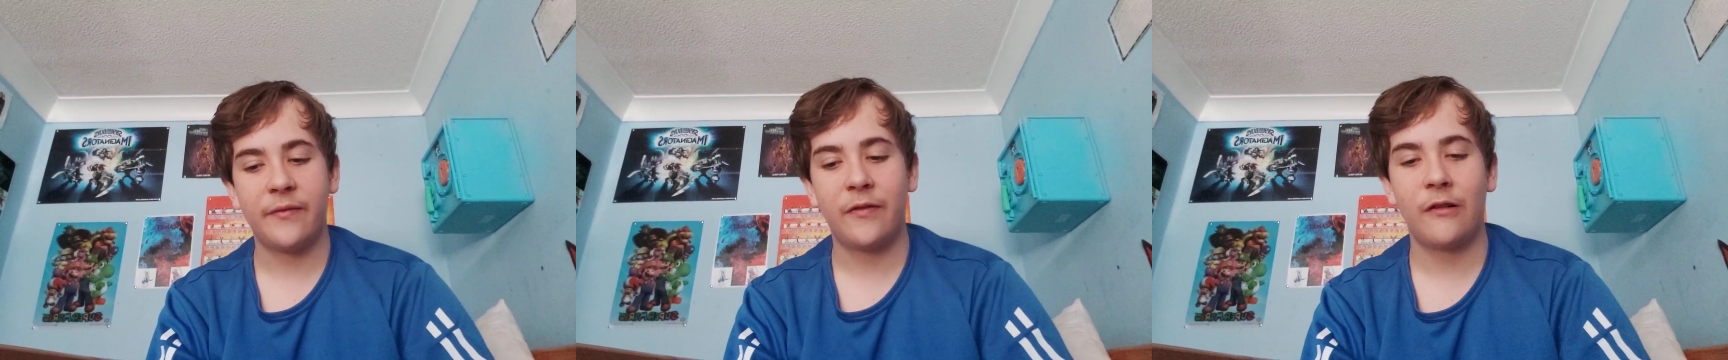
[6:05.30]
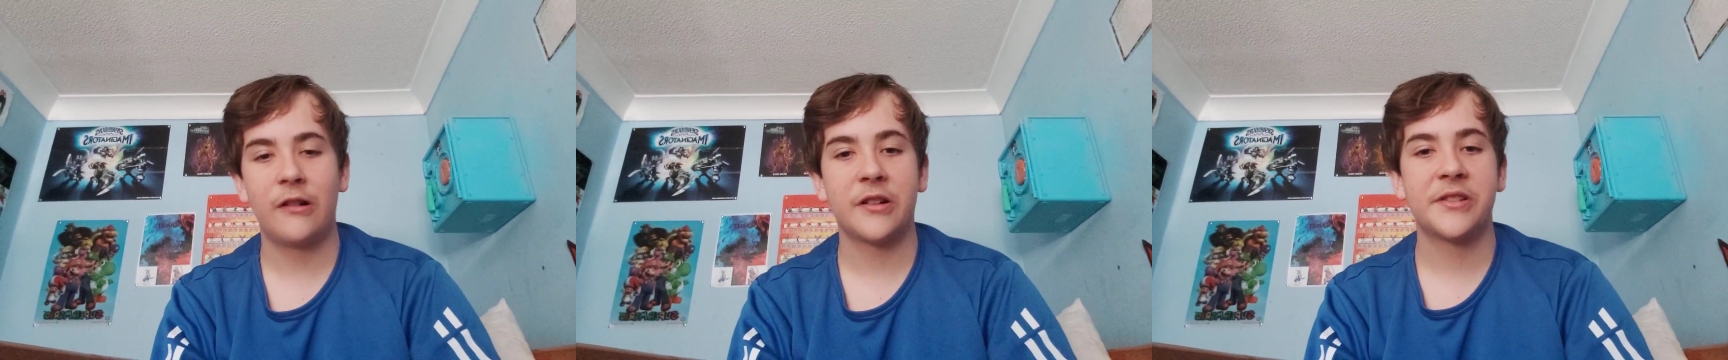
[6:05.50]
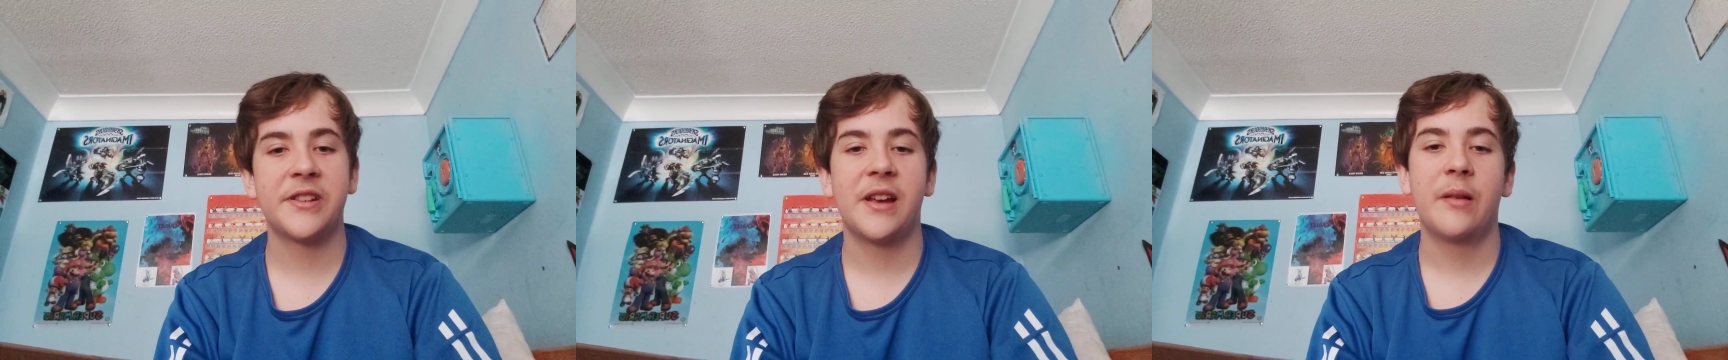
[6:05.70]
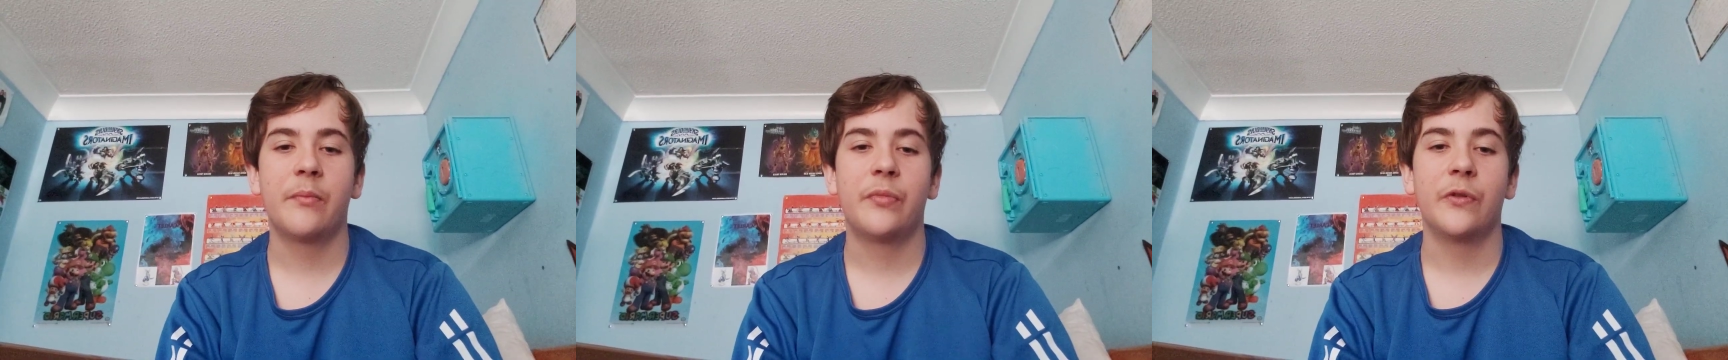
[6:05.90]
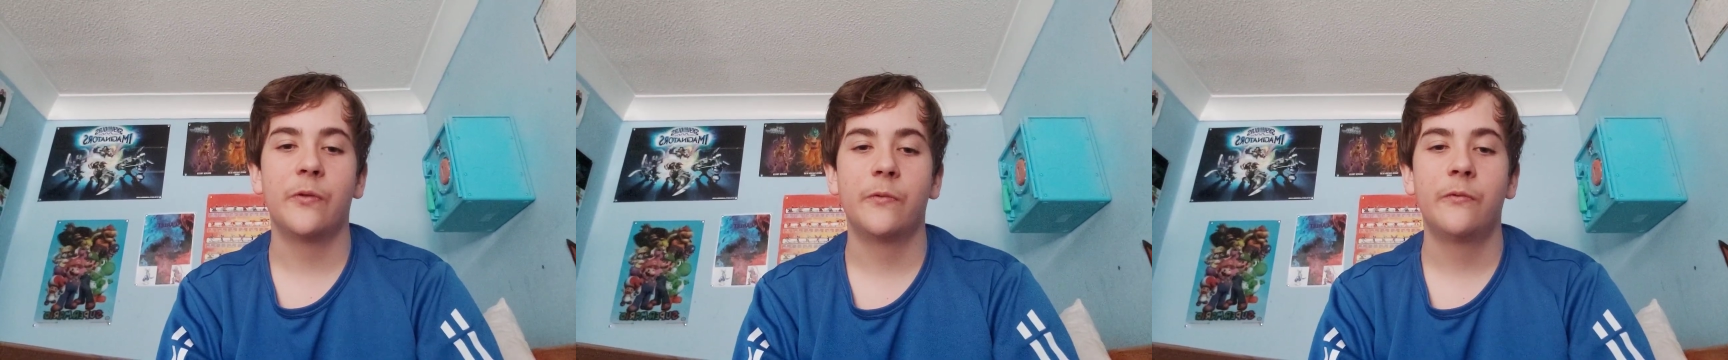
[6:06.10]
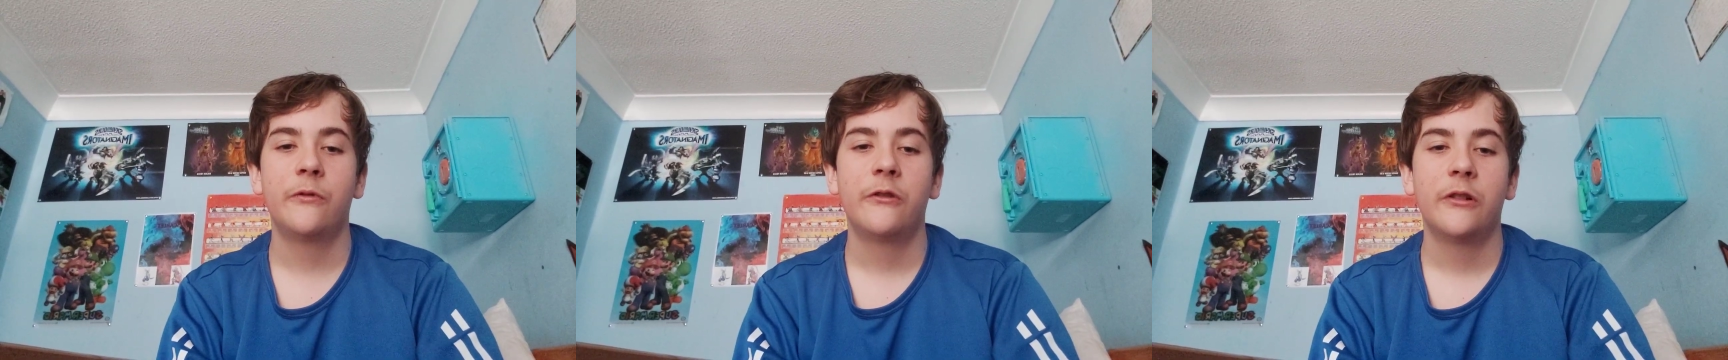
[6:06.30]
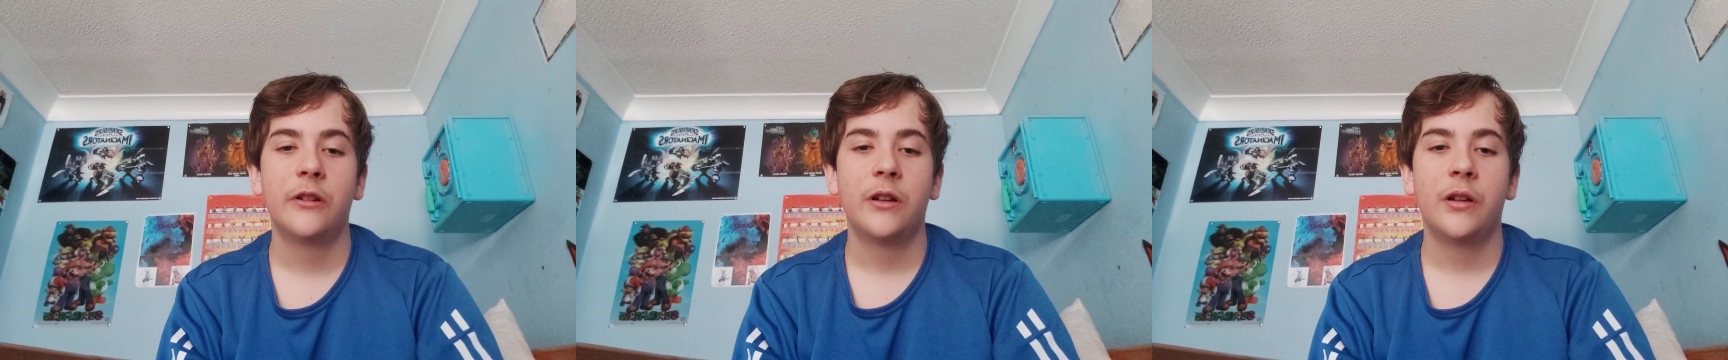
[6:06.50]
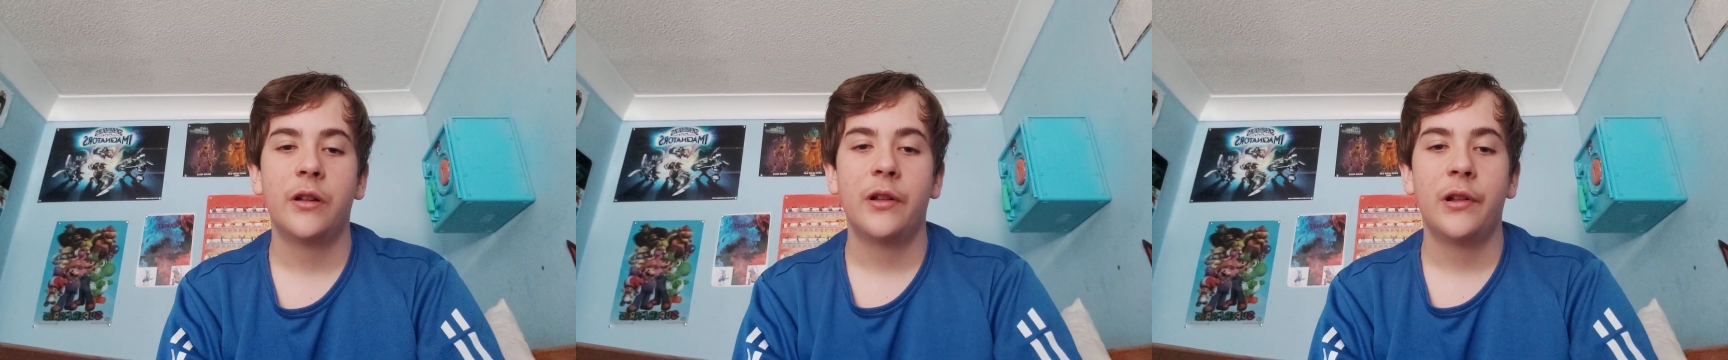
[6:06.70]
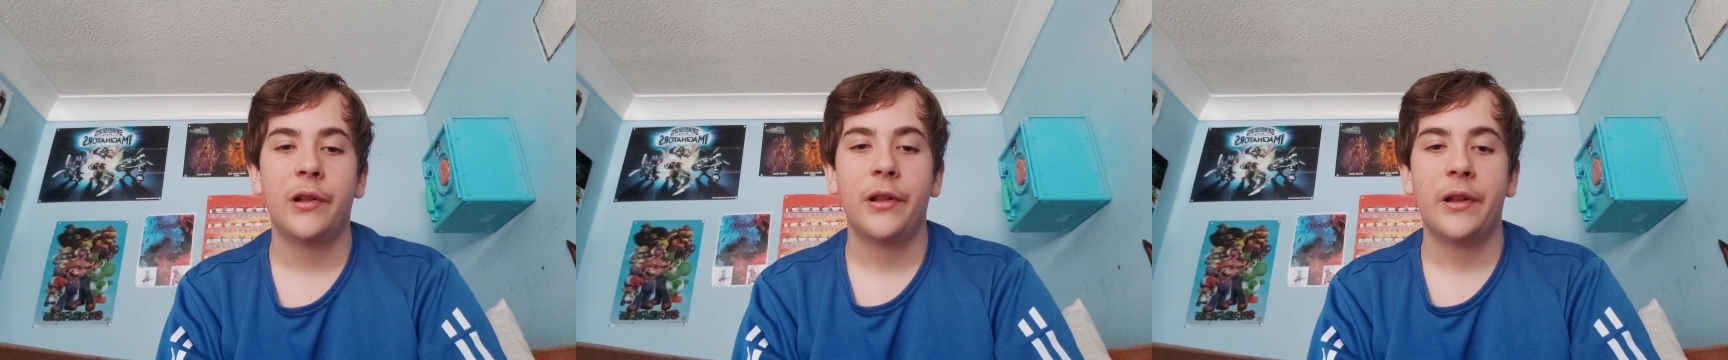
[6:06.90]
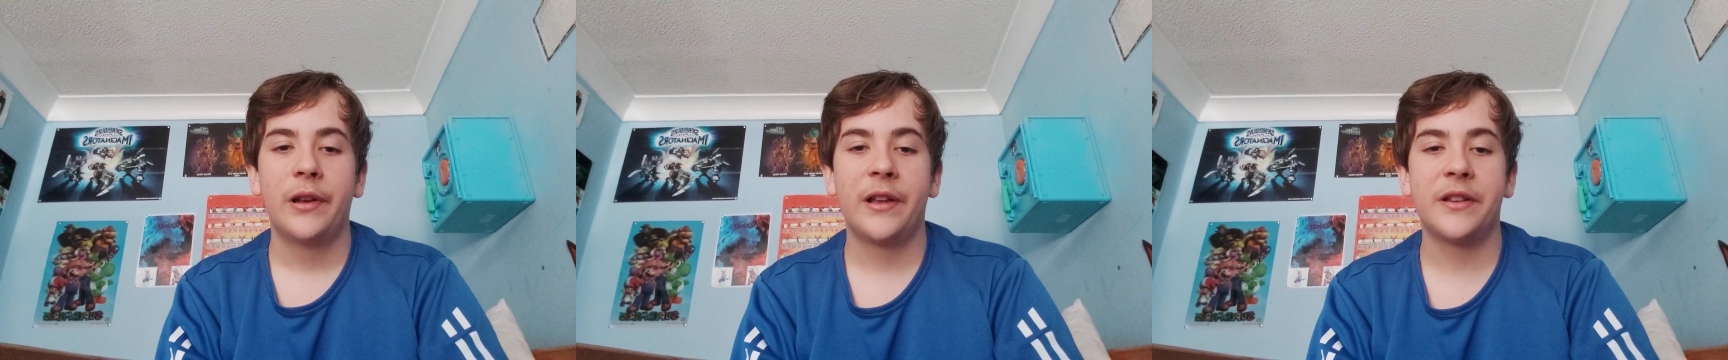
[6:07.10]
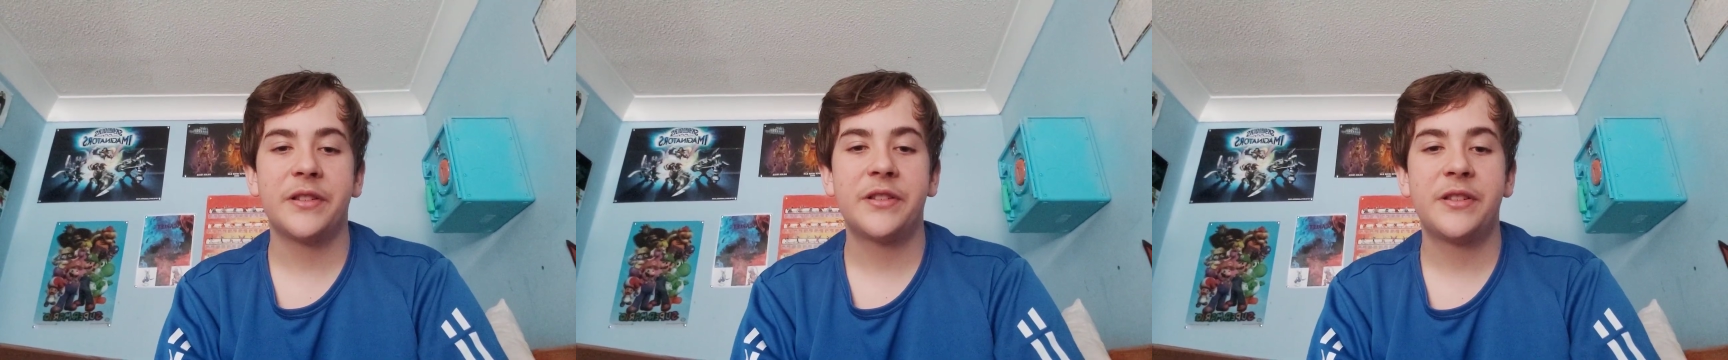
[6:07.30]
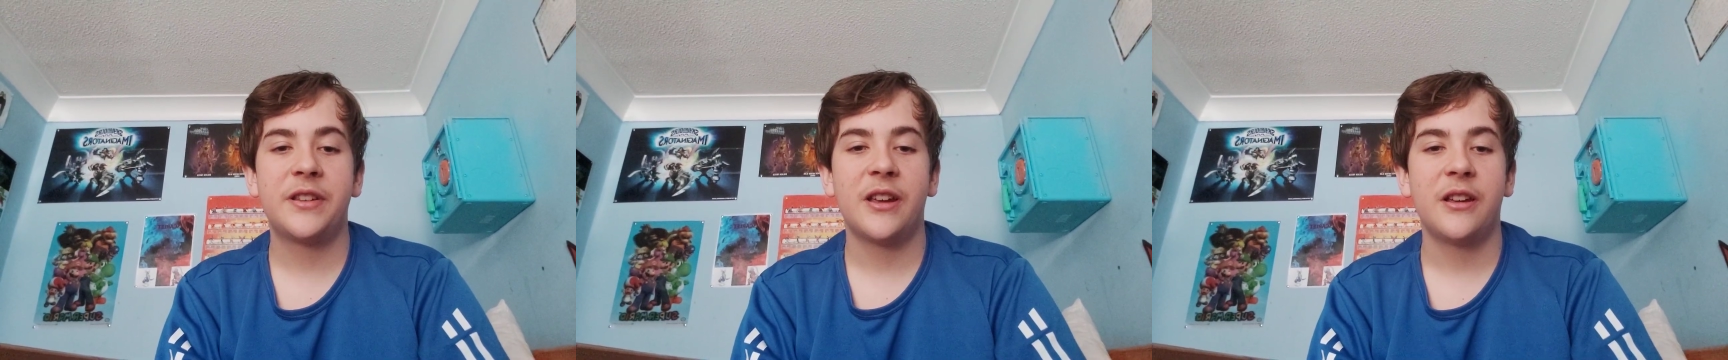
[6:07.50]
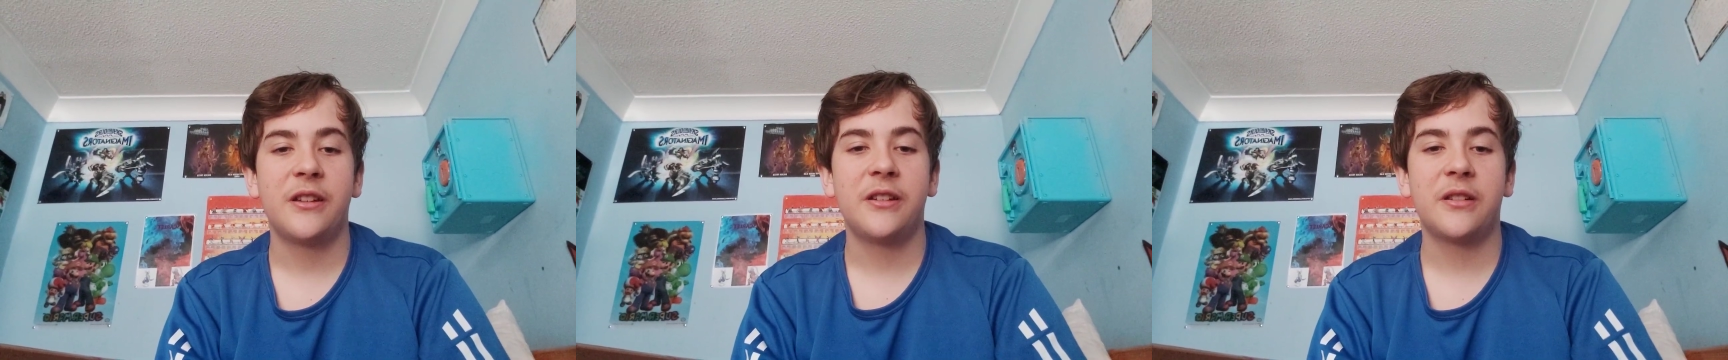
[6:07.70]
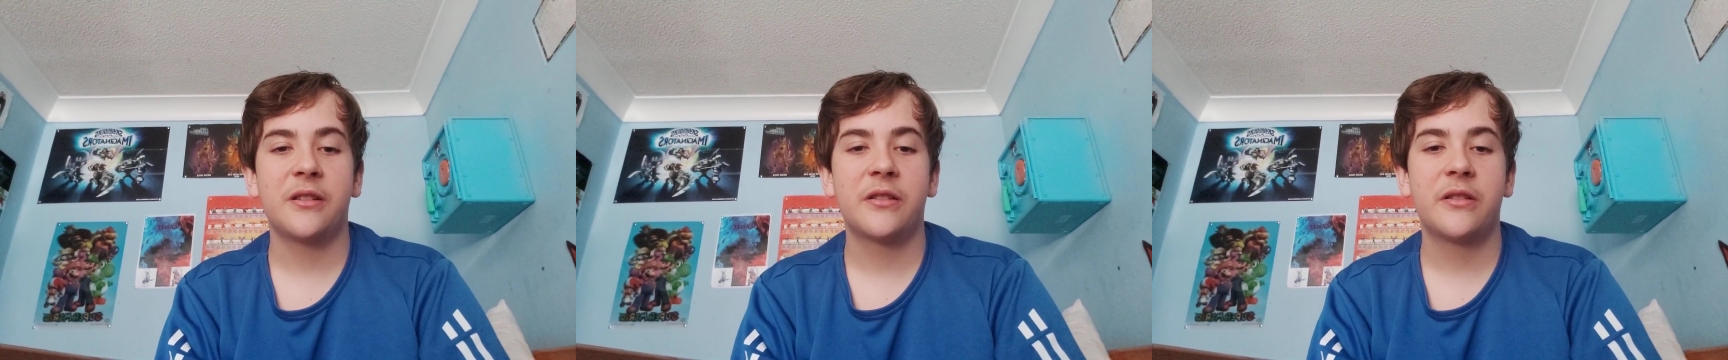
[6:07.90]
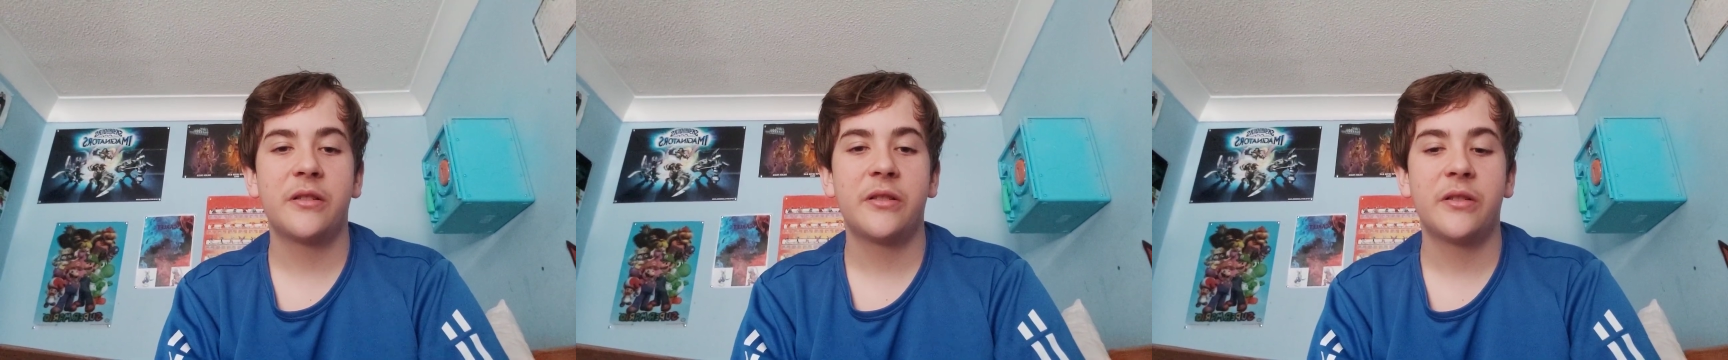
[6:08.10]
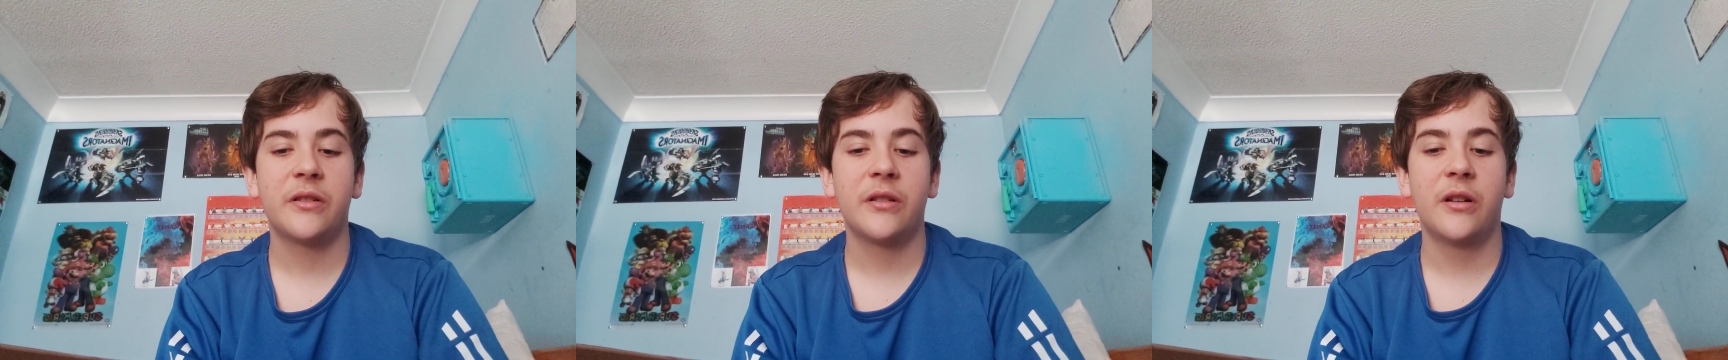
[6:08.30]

for example, let's take